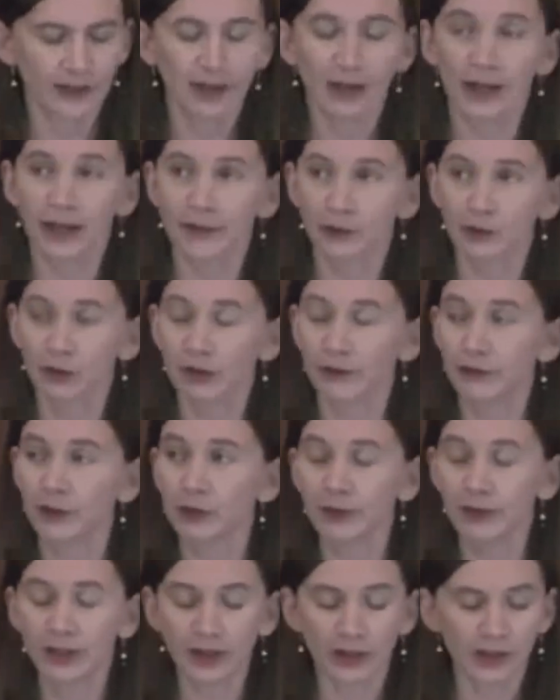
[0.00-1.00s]
After a
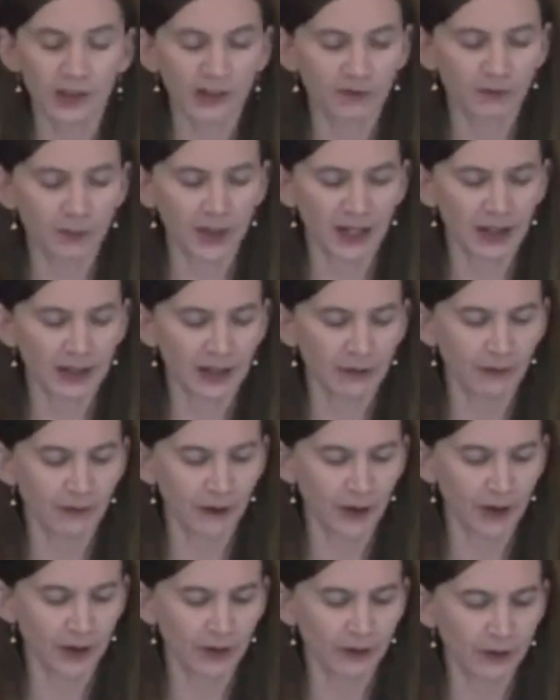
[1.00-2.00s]
few years of being
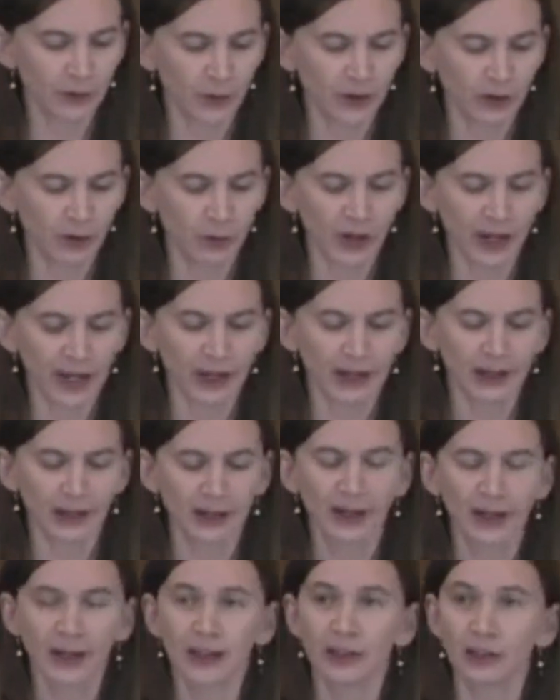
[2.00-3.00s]
involved with
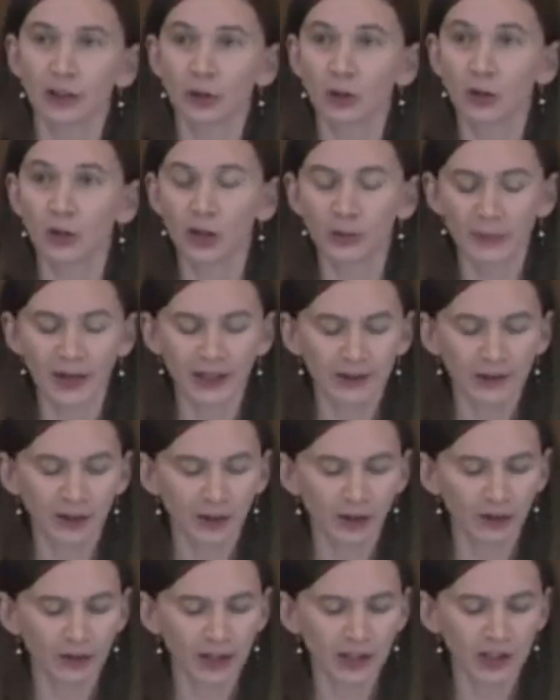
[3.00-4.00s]
Awake, Nicole made the
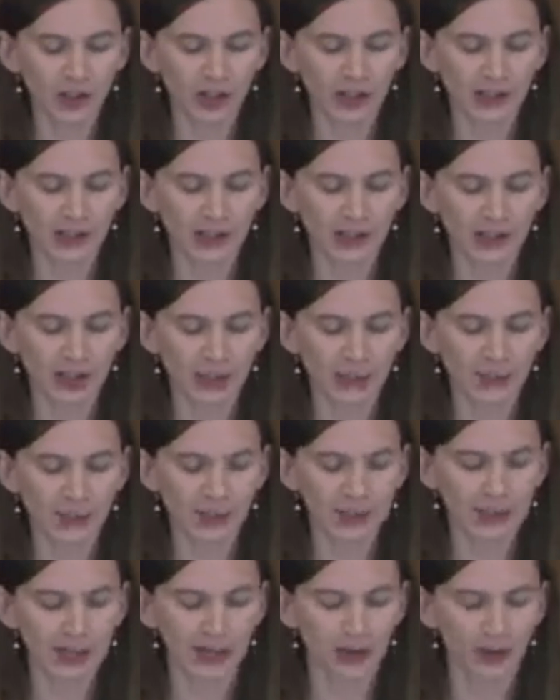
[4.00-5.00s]
courageous step to
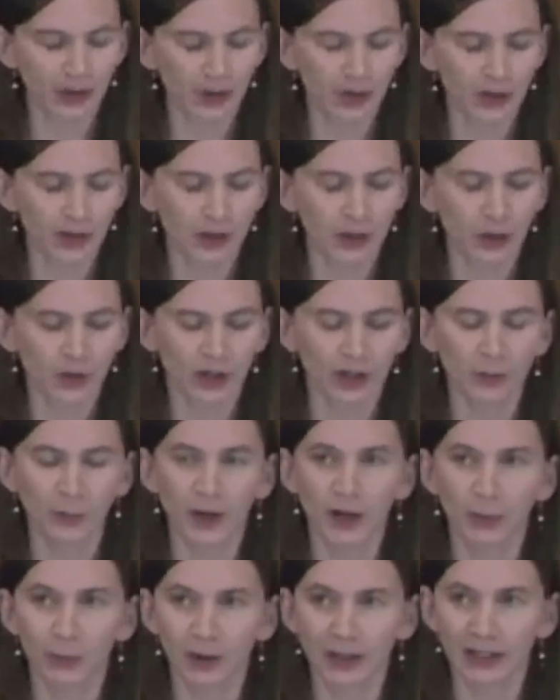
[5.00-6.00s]
tell her story
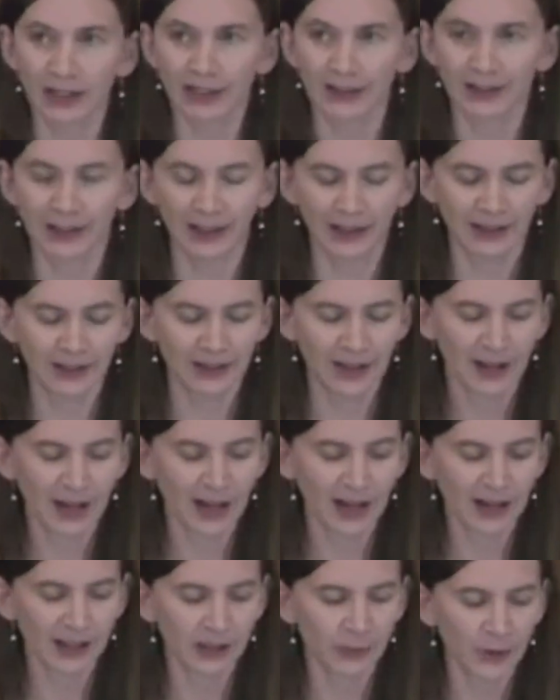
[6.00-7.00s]
publicly
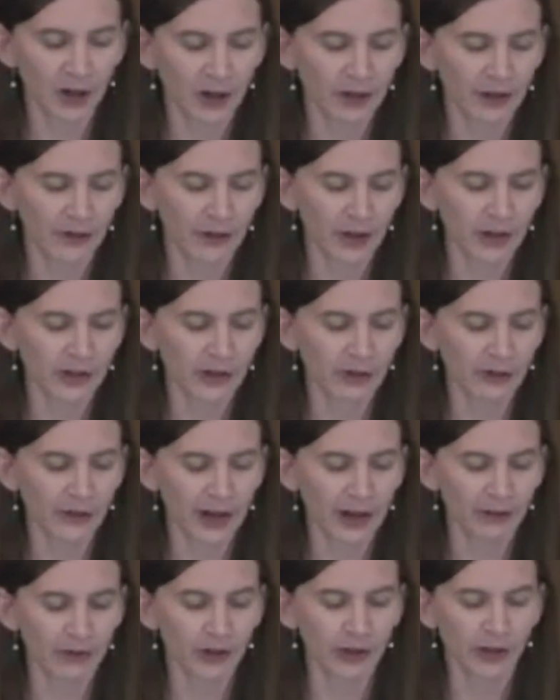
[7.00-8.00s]
as part of our
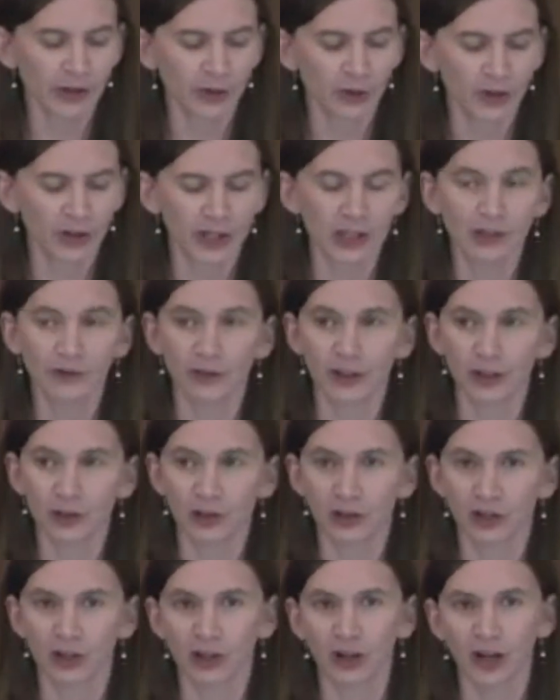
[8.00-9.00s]
Survivor Stories
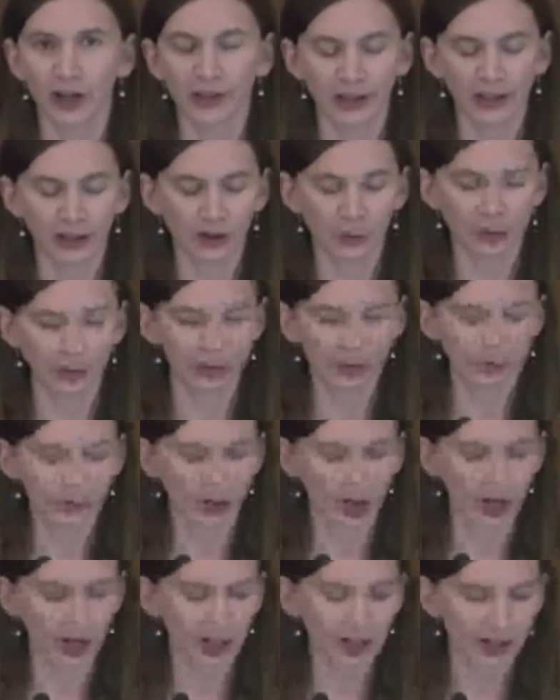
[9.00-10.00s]
feature on the Awake
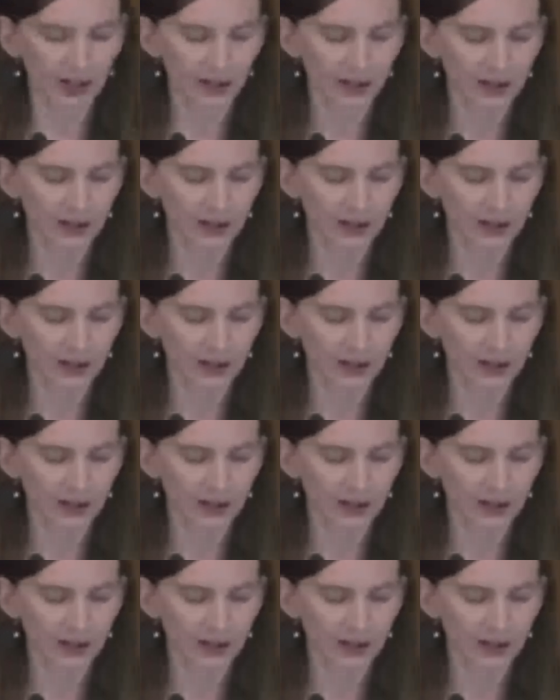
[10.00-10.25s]
blog.